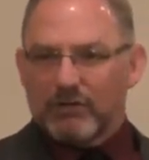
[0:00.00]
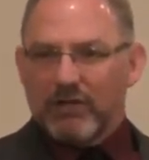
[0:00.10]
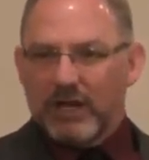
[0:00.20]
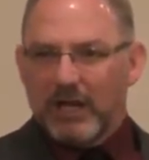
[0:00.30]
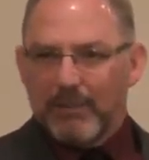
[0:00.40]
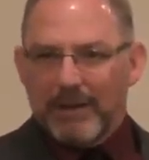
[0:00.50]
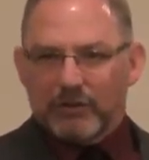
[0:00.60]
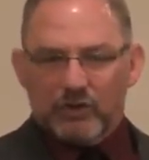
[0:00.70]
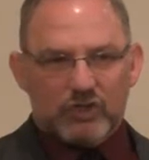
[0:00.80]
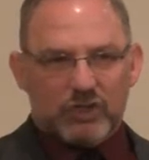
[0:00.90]
They're thinking
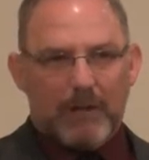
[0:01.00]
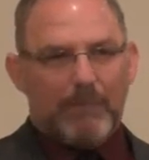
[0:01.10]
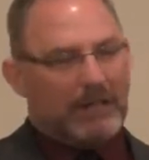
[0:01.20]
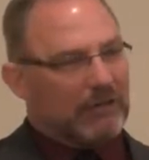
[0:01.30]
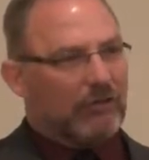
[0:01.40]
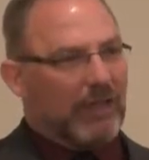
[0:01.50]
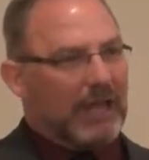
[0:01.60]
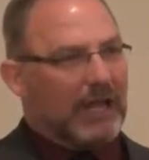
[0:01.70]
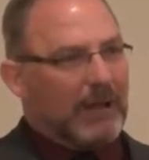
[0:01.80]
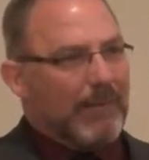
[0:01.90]
about their stomach. They're
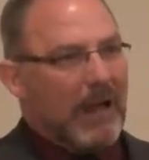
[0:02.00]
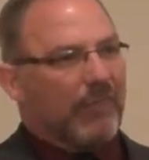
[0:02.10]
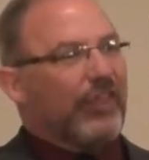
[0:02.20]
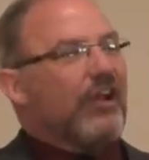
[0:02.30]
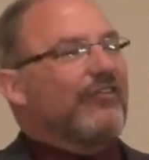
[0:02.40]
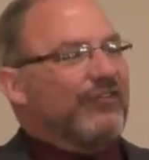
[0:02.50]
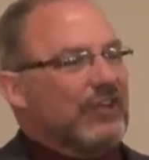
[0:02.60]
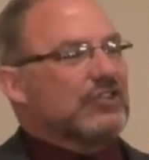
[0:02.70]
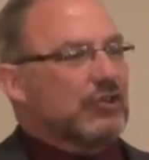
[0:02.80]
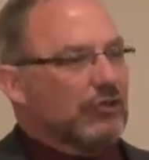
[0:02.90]
thinking about their
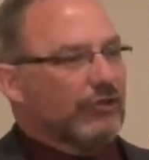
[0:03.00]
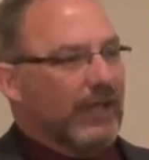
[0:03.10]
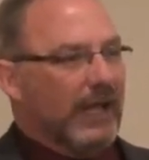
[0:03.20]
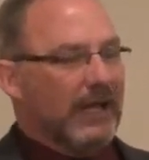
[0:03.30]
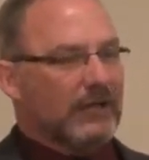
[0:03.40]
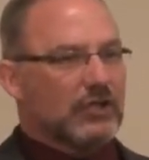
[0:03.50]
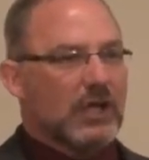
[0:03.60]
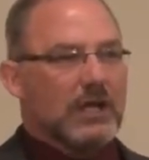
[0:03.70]
physical needs.